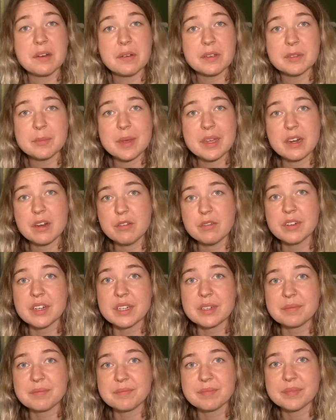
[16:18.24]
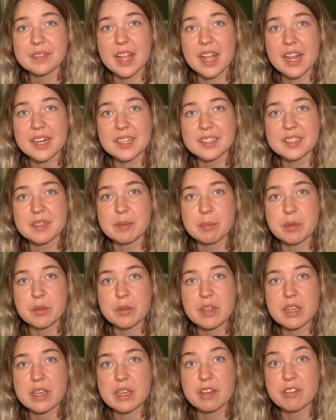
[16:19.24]
always paint over it. That is the
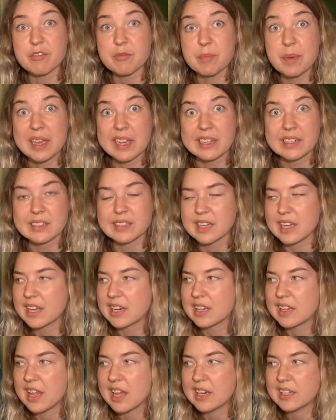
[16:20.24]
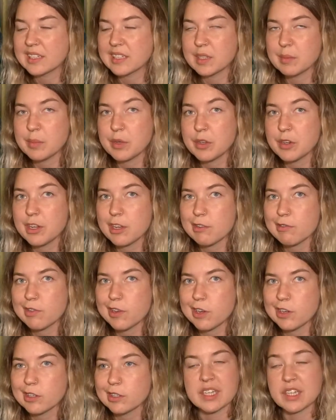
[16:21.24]
beauty of paint and that is the beauty of
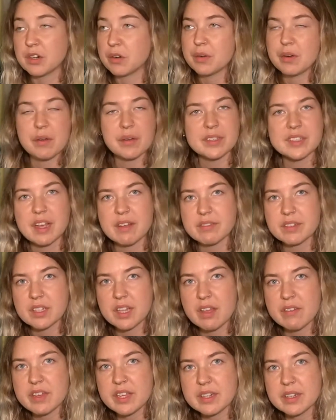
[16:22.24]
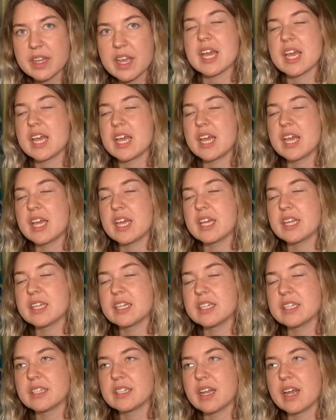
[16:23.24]
art. You don't always have to love it
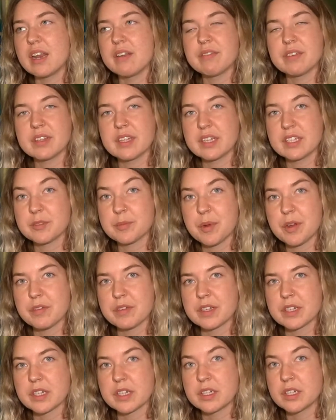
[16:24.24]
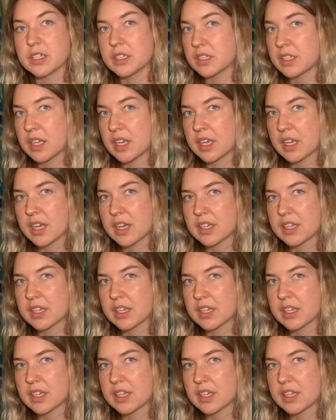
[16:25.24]
and not everything is perfect, just like